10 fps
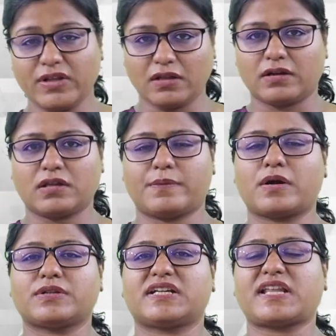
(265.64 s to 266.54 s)
learn
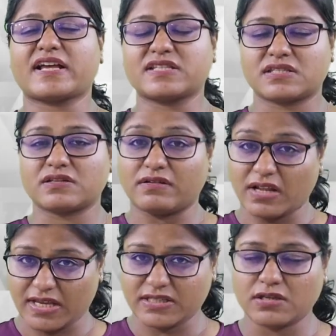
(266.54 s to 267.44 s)
about the tax
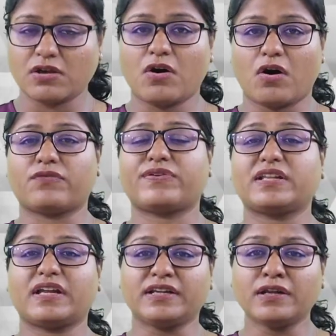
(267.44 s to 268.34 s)
rates of
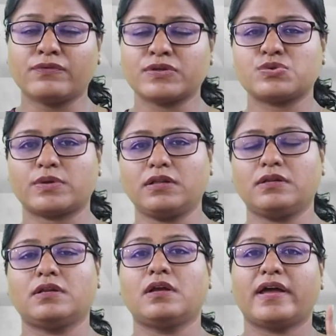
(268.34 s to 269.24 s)
an individual,